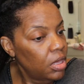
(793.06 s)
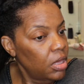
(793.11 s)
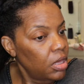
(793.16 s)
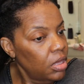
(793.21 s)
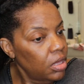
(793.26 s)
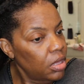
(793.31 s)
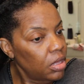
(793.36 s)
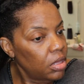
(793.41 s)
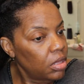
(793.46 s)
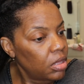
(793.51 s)

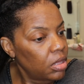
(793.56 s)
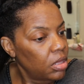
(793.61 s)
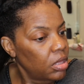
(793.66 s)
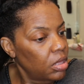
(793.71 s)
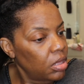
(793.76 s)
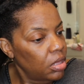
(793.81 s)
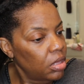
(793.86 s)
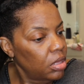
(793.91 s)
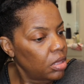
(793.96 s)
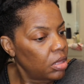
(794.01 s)

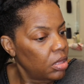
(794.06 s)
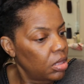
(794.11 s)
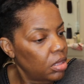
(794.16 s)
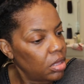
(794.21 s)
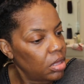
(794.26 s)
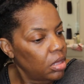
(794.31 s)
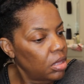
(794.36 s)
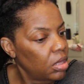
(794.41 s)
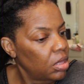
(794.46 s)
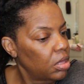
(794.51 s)

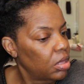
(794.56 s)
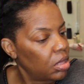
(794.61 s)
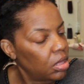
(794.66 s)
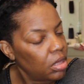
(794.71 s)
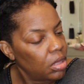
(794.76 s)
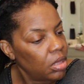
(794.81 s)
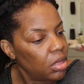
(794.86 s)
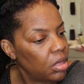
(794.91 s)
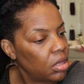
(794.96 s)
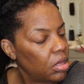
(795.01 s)

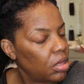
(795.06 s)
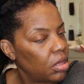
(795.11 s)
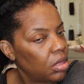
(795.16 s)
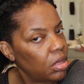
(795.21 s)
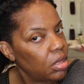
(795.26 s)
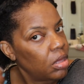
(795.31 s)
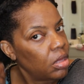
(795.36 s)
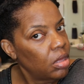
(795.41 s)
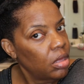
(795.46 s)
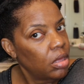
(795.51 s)

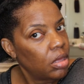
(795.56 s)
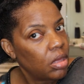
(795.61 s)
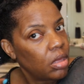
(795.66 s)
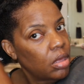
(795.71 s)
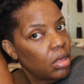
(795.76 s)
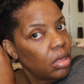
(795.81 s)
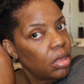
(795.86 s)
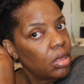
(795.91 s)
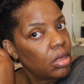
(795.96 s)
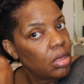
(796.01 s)

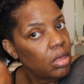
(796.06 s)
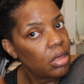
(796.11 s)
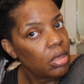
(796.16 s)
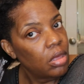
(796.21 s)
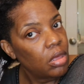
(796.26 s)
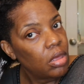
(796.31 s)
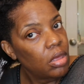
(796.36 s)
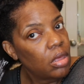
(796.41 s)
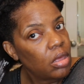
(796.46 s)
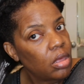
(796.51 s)

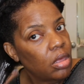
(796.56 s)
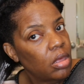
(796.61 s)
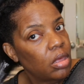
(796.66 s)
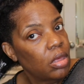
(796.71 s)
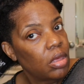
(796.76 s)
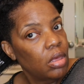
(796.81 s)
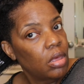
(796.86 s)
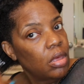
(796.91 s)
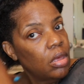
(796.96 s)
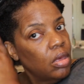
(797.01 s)

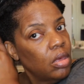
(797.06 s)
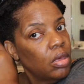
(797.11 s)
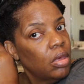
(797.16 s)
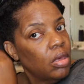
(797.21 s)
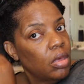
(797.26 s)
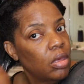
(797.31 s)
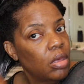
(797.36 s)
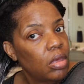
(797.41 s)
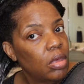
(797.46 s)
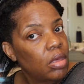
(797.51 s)

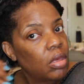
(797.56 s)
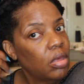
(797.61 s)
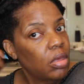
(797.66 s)
(no one is talking)